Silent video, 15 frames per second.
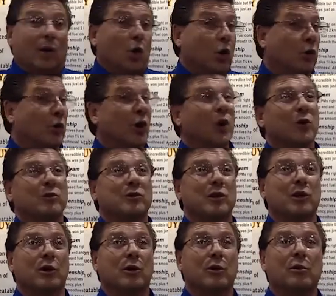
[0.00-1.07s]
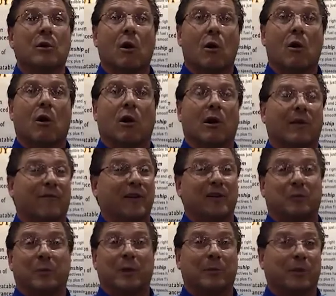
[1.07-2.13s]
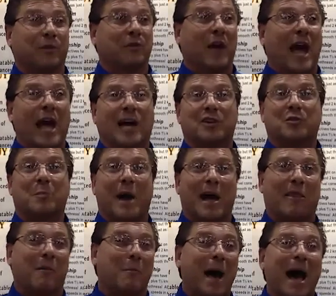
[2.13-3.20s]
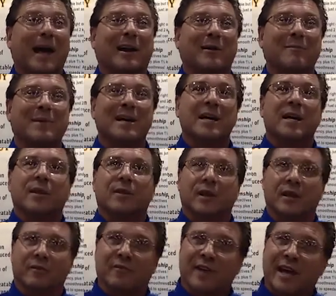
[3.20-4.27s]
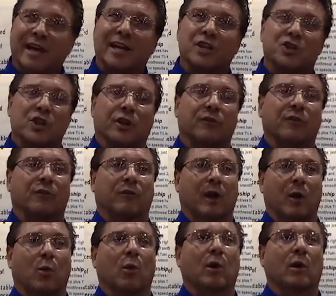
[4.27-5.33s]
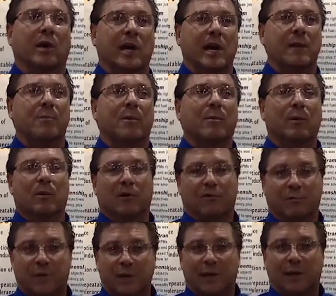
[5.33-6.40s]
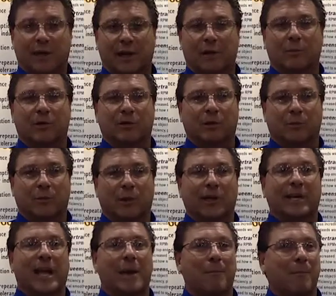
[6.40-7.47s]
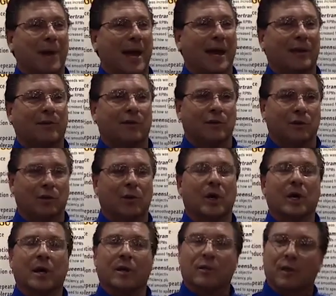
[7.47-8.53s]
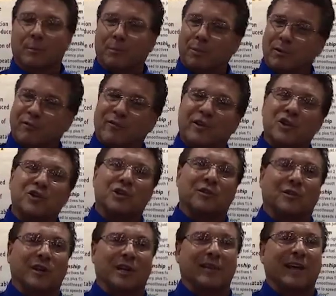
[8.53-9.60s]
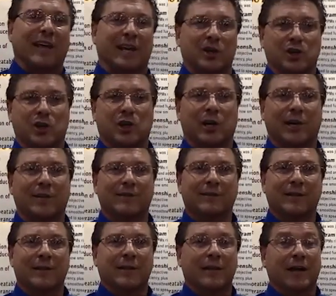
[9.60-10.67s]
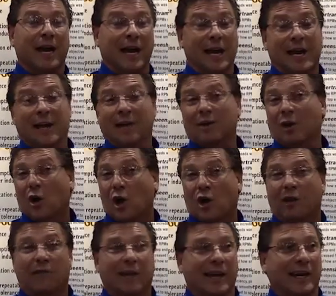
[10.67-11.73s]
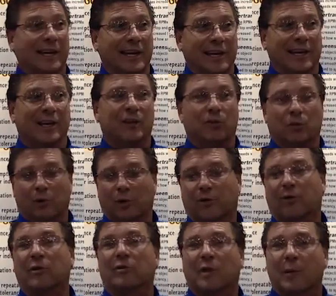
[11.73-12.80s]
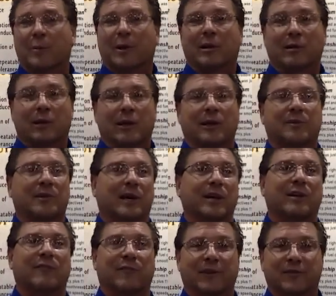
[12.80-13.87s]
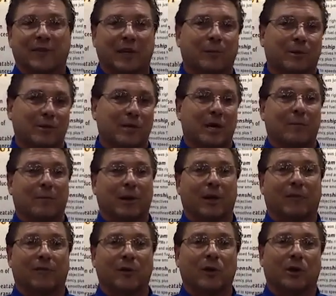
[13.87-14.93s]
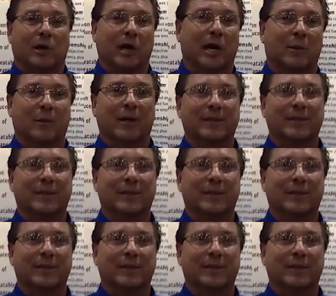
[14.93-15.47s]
who knows who, or if it's been massaged by the bottom, the advantage is that we're capable of being able to bring that back to efficiency that it should. And all of that, again, is with typically a 10 to 15% better fuel economy.